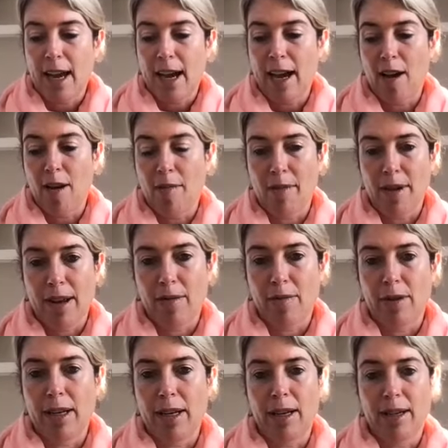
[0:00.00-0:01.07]
And
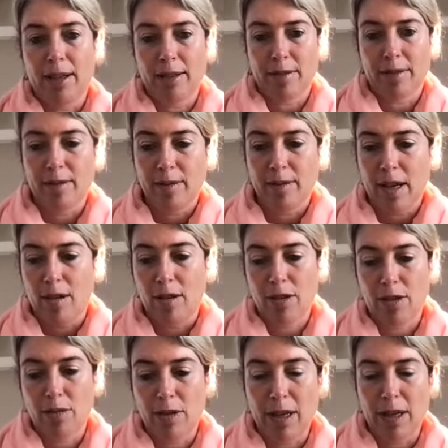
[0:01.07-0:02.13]
we
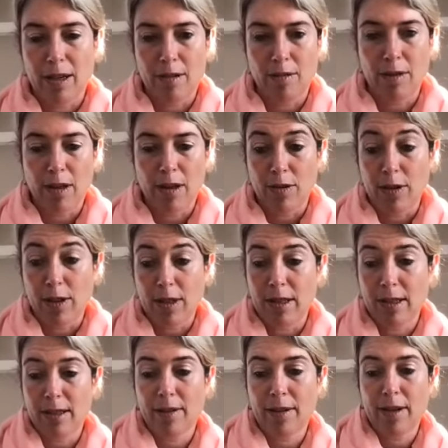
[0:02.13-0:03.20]
use
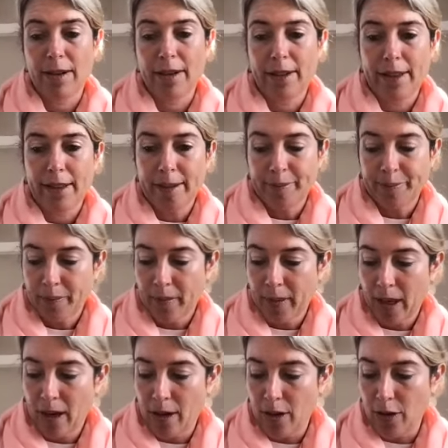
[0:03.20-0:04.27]
this
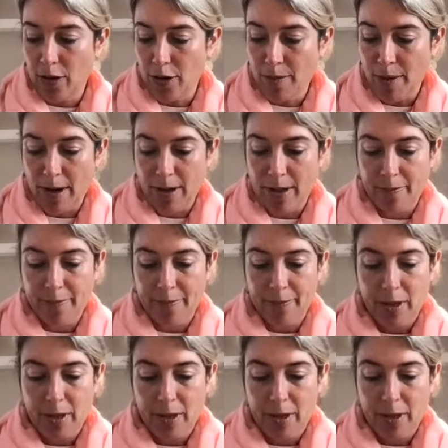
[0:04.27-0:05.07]
a huge amount.